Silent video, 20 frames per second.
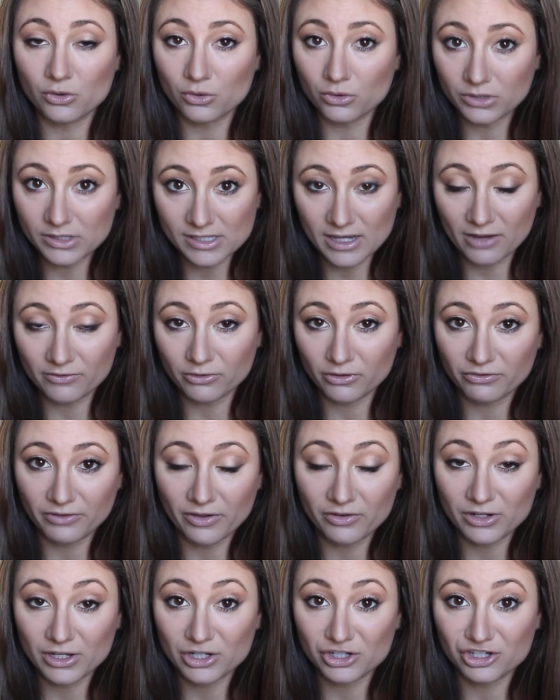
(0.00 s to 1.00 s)
old Sappho
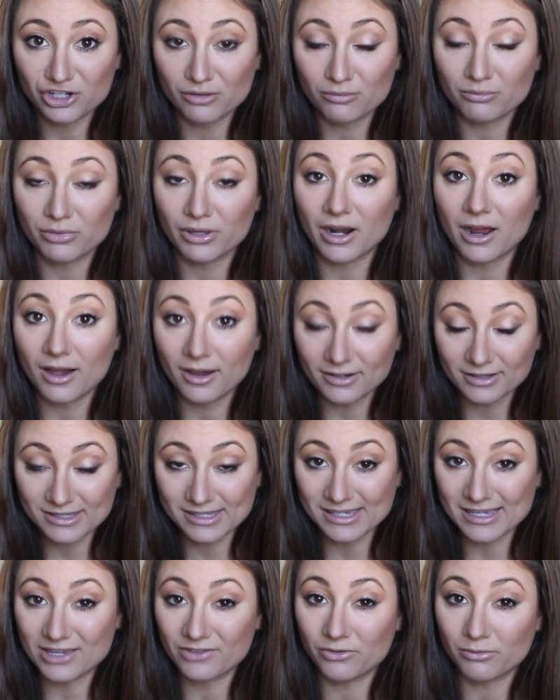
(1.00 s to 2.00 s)
foundation, but
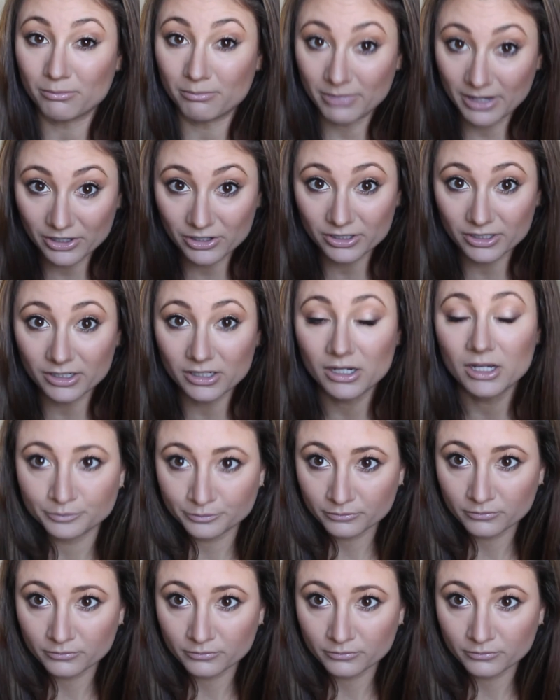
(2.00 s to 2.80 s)
honestly even better.